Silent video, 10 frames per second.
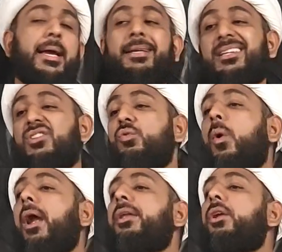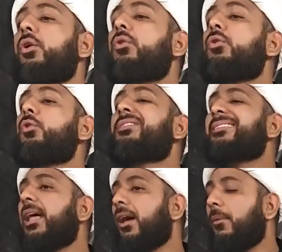He says, when you do
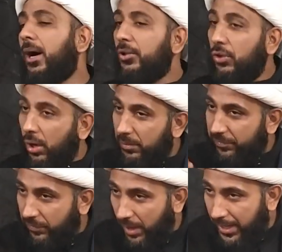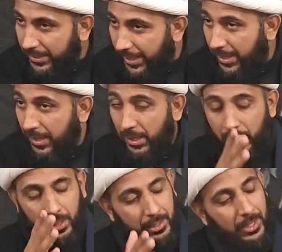salawat on Friday,
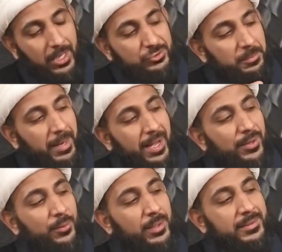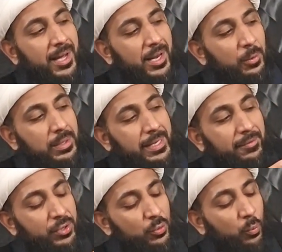Allah subhanahu wa ta'ala will
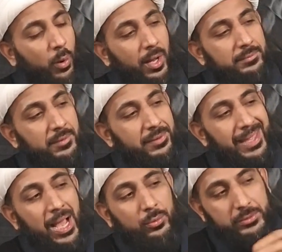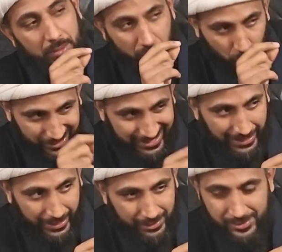give you 1,000 good
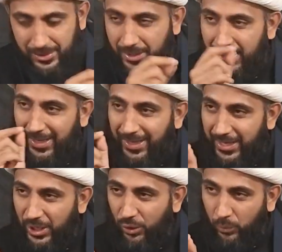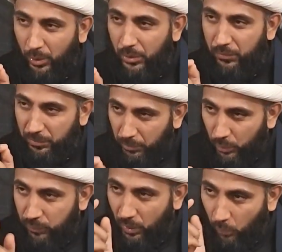deeds. He will
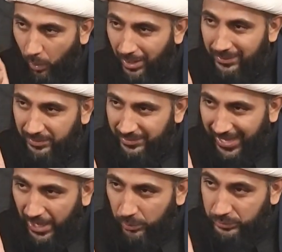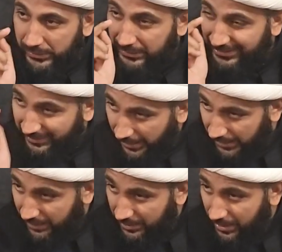remove 1,000
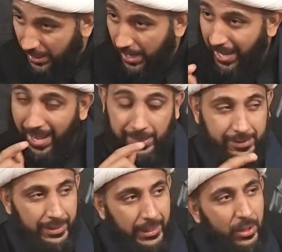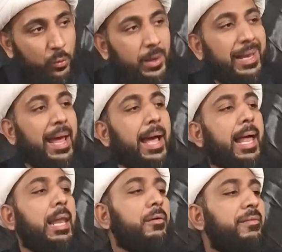sins. And He will
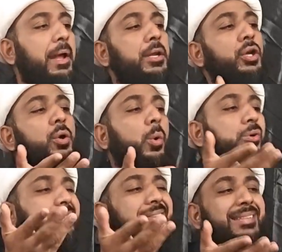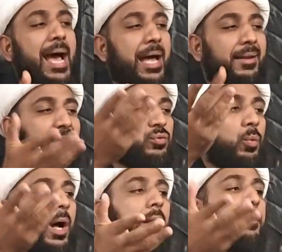elevate your status
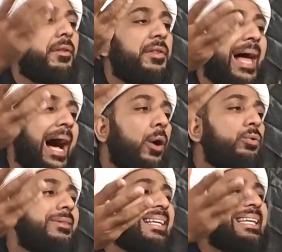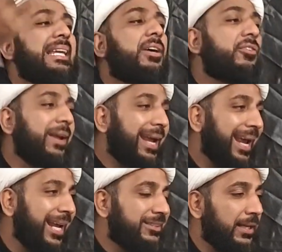1,000
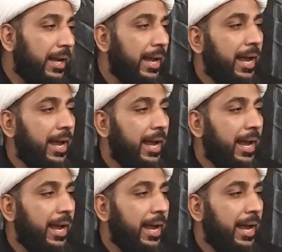degrees.